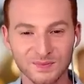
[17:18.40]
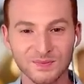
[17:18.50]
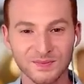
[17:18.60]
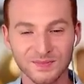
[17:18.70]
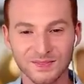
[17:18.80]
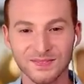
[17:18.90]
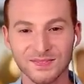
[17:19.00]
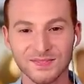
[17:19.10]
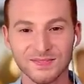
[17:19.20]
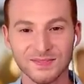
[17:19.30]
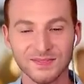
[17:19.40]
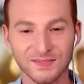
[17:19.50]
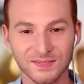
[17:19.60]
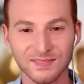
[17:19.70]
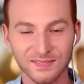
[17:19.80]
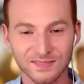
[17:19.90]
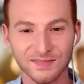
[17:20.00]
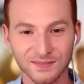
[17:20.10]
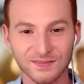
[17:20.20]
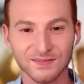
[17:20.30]

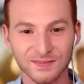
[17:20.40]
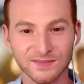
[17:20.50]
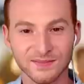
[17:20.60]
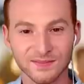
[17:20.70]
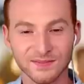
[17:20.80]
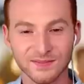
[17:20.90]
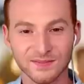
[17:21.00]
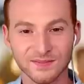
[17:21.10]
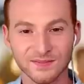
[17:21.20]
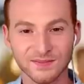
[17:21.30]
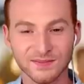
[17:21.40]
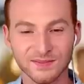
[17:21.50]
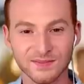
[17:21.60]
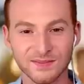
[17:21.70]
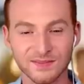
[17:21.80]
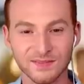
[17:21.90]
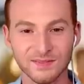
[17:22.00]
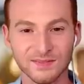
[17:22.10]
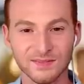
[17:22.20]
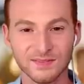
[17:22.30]

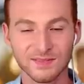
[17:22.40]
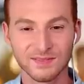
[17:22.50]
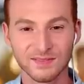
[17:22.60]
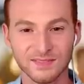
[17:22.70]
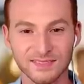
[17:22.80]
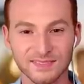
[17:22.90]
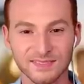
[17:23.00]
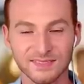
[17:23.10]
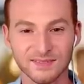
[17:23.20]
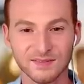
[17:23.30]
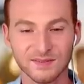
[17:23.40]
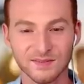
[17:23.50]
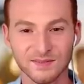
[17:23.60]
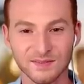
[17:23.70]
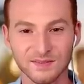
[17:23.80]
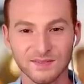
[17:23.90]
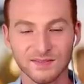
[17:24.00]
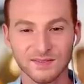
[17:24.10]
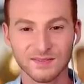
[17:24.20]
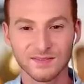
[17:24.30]

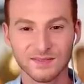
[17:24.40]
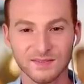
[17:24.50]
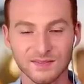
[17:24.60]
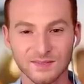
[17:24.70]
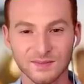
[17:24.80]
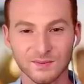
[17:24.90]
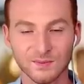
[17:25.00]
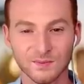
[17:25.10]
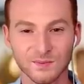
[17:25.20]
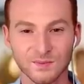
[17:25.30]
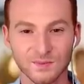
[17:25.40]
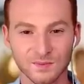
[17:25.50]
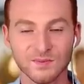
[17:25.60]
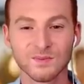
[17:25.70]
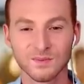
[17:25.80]
(silent)